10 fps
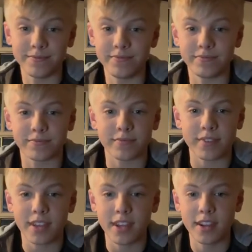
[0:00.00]

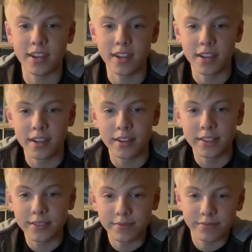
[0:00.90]

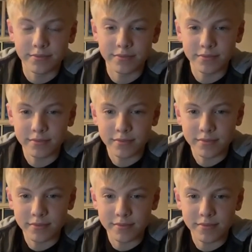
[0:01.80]

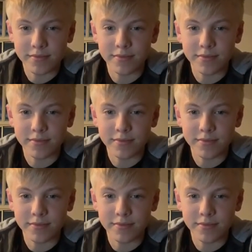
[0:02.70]
(silence)